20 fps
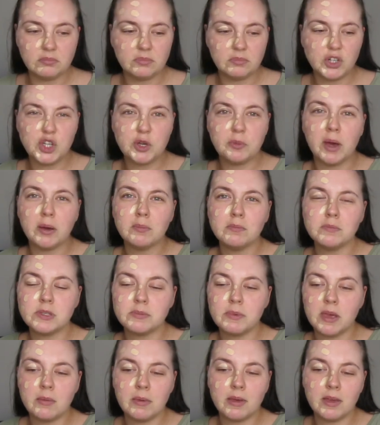2 pumps
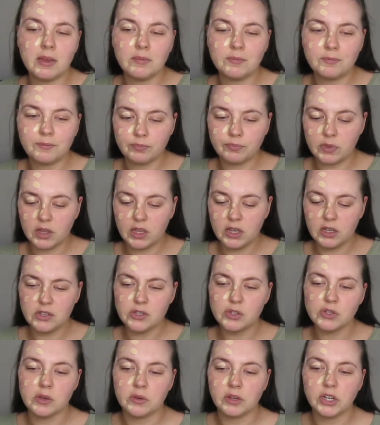maybe.
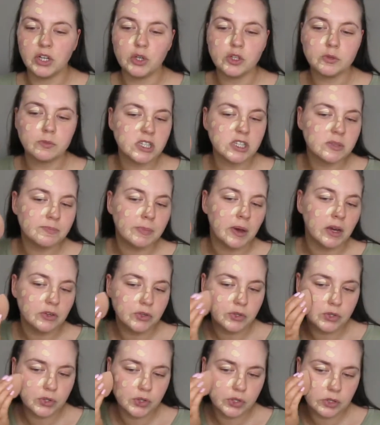So I'm going to use my
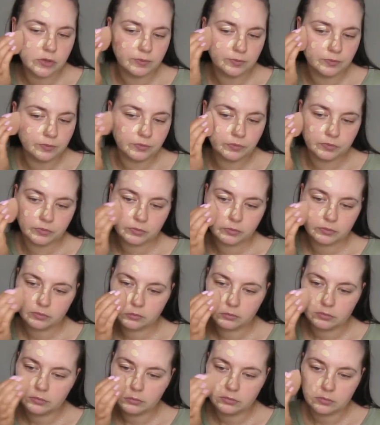sponge
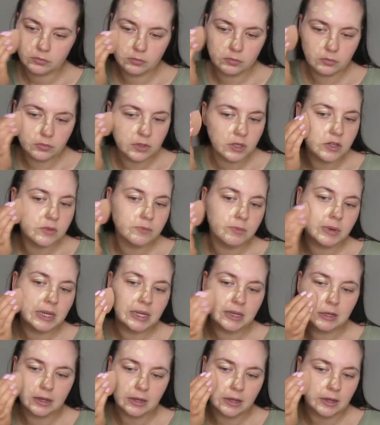and
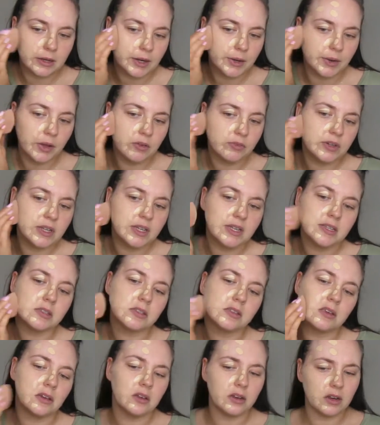blend it out. Hopefully
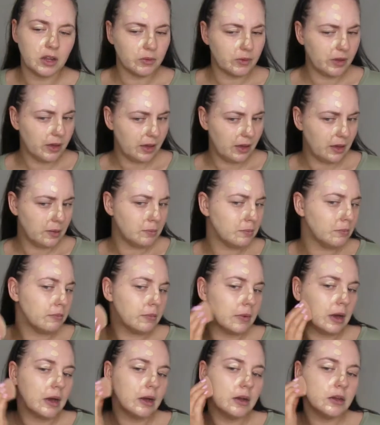it's an okay
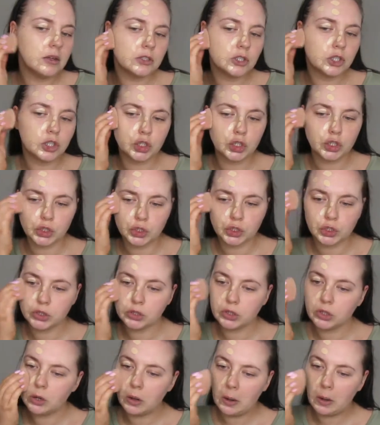match.
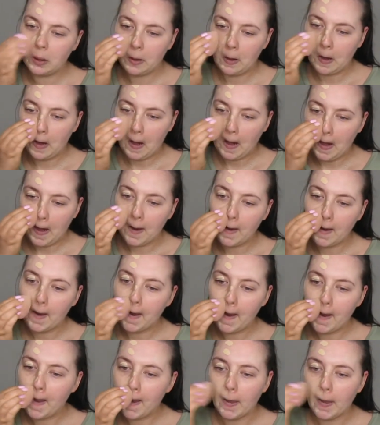
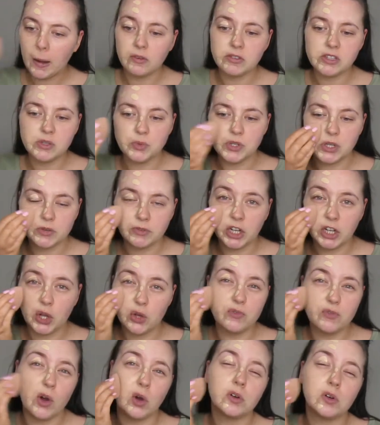And obviously we don't really know
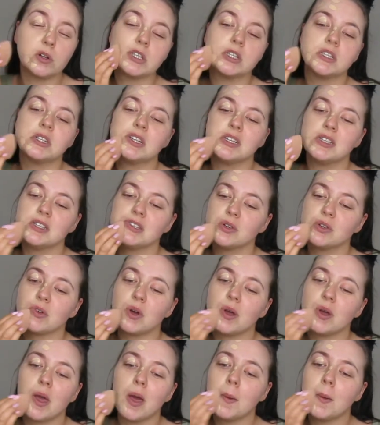if it oxidizes or
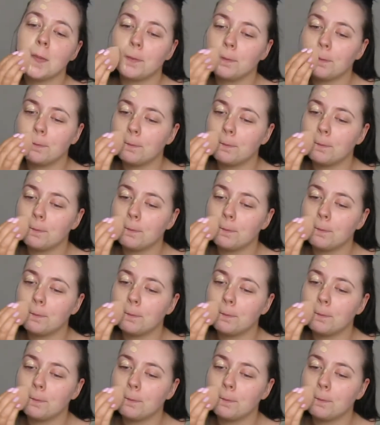not yet.